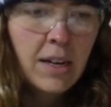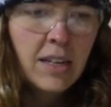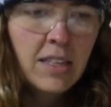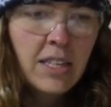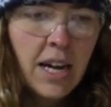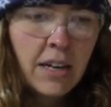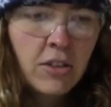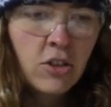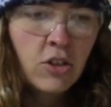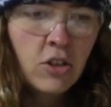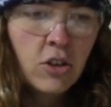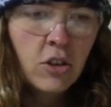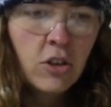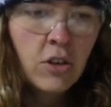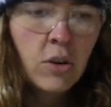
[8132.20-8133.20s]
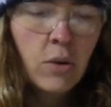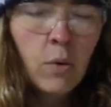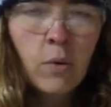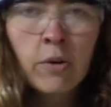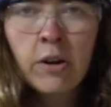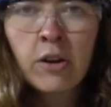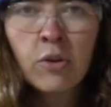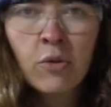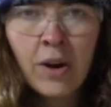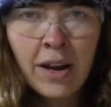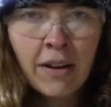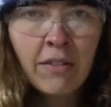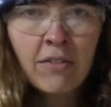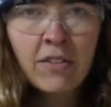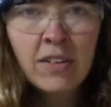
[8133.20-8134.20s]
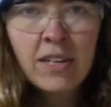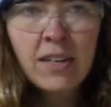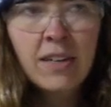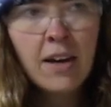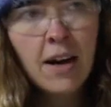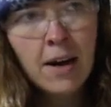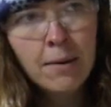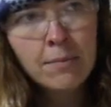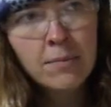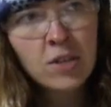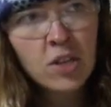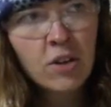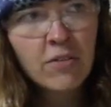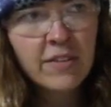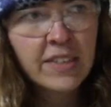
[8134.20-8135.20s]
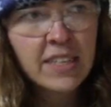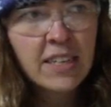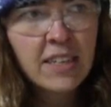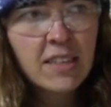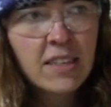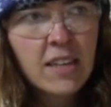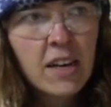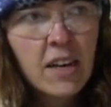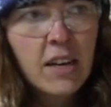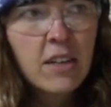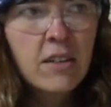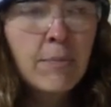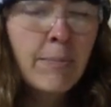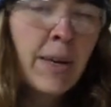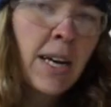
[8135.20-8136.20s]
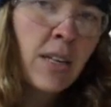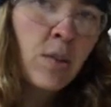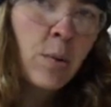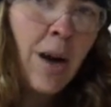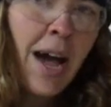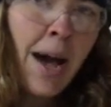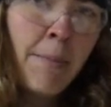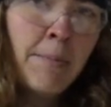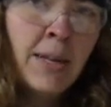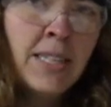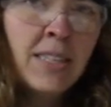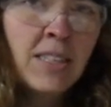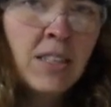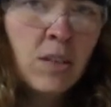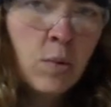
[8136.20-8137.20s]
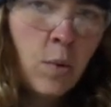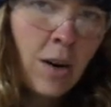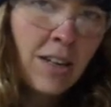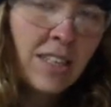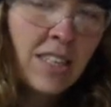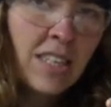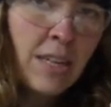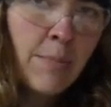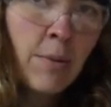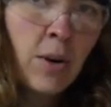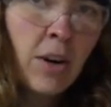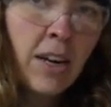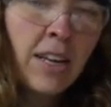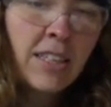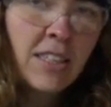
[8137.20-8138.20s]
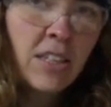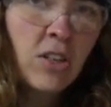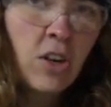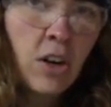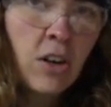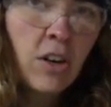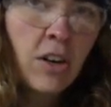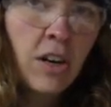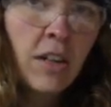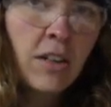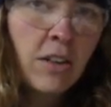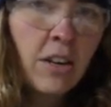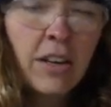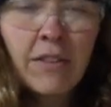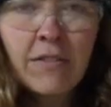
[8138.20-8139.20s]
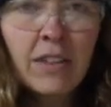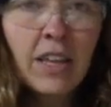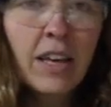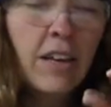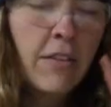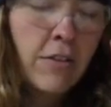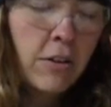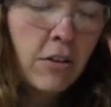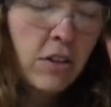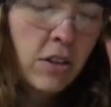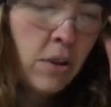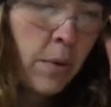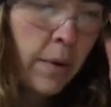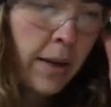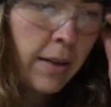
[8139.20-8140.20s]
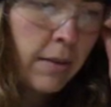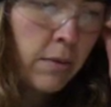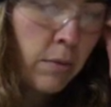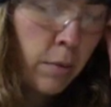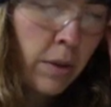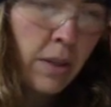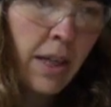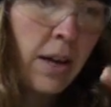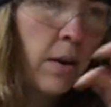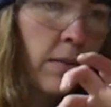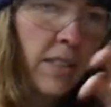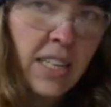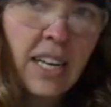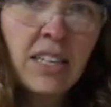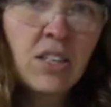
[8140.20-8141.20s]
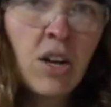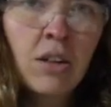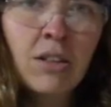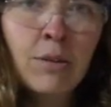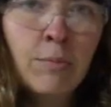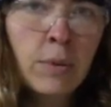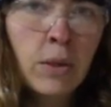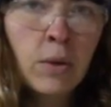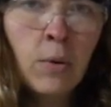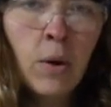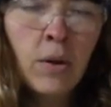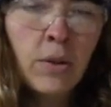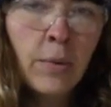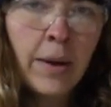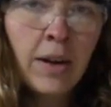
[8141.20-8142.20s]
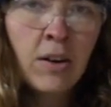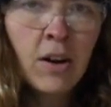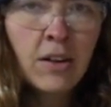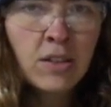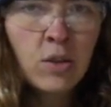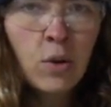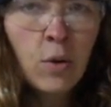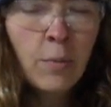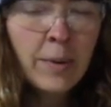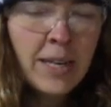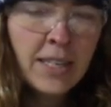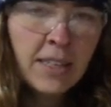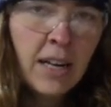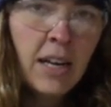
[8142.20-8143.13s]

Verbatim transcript: textured or engraved um, surfaces because what happens is where it's deeper, it gets a darker color, even like if you're just going with like say a solid blue all the way across the whole piece,